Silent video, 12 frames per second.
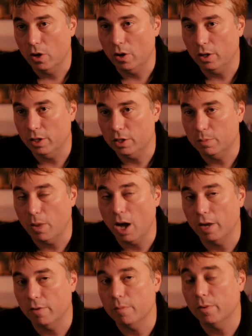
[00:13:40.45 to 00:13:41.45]
or at least
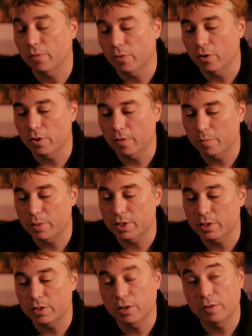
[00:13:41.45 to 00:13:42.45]
part of it, before the Persistent